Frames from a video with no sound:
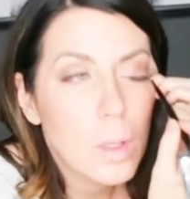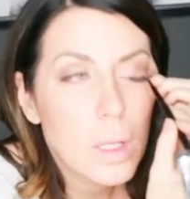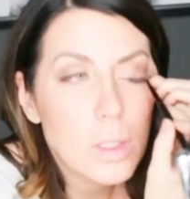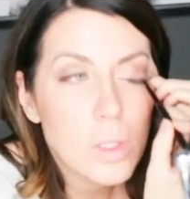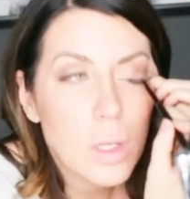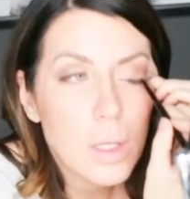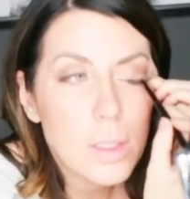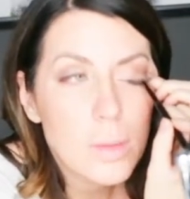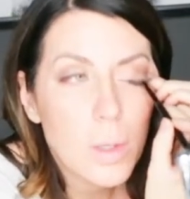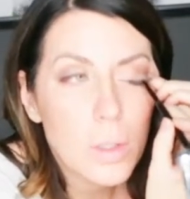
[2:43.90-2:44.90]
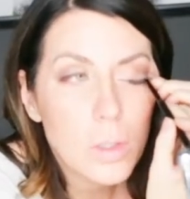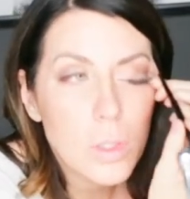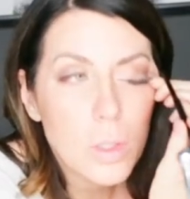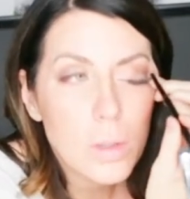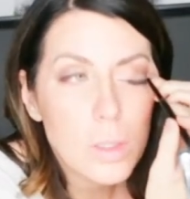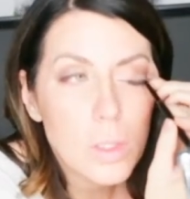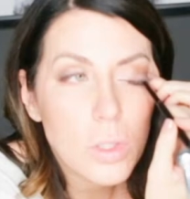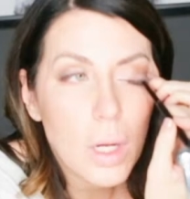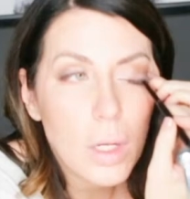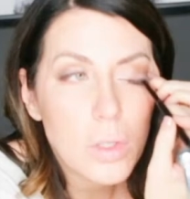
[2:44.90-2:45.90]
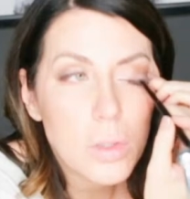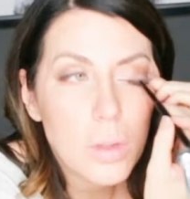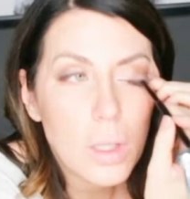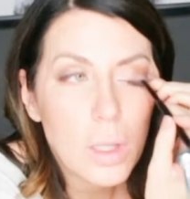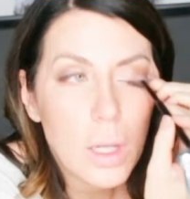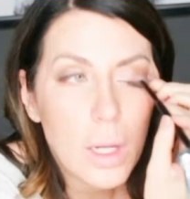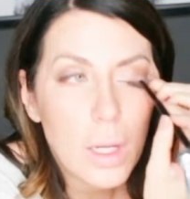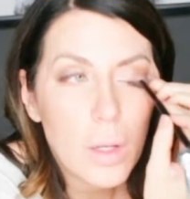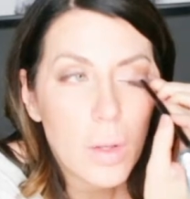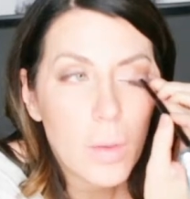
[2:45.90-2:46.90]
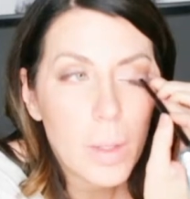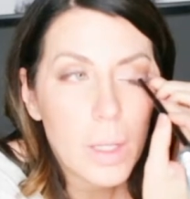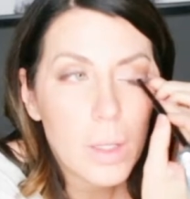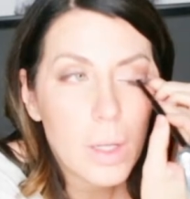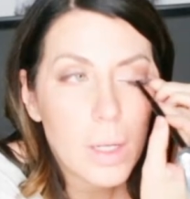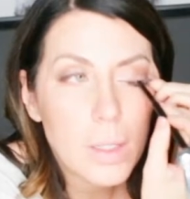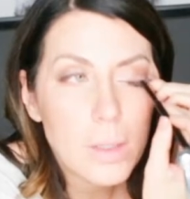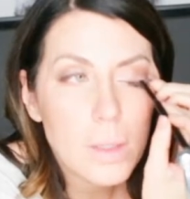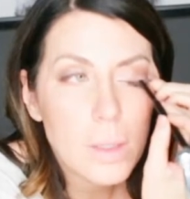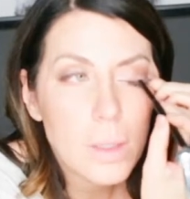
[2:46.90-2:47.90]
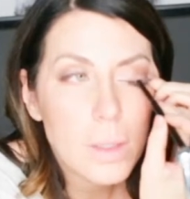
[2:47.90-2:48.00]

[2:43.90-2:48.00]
start in smaller strokes than try to do a line all the way across.